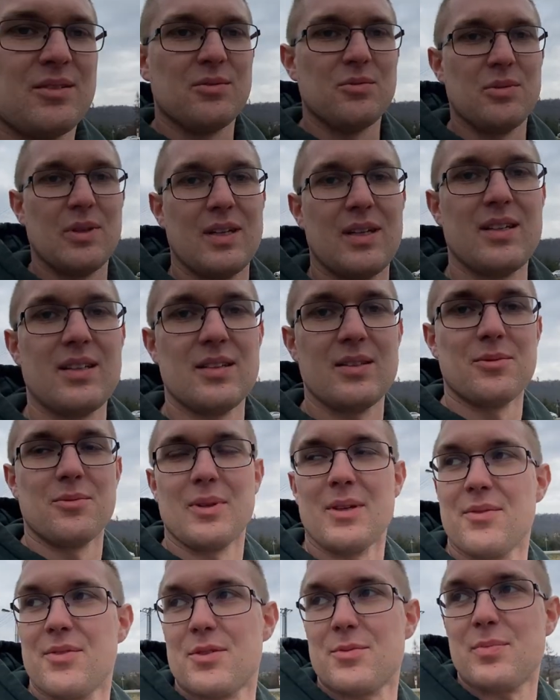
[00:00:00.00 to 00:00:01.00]
when
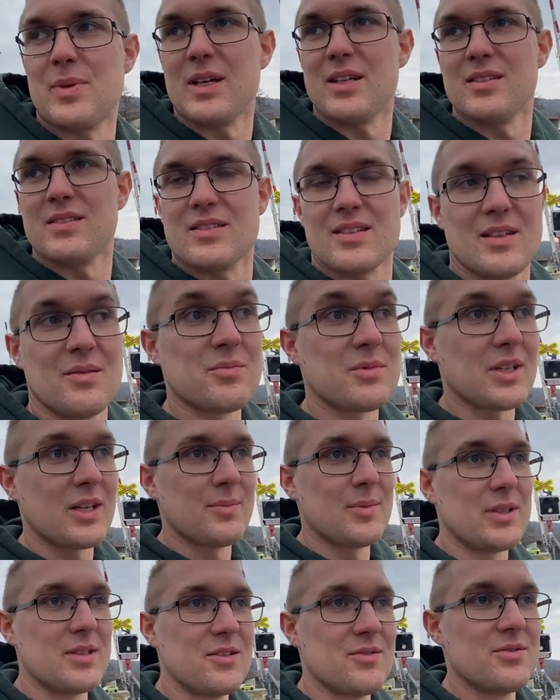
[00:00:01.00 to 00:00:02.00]
we've spent some time
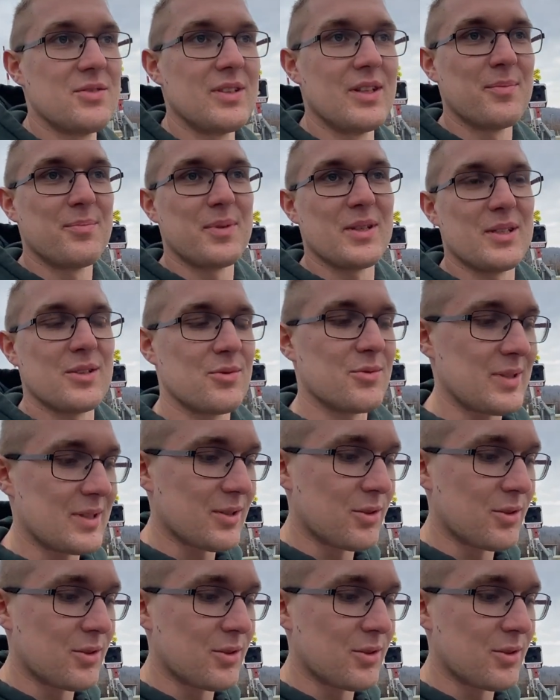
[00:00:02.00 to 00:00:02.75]
in the Philippines with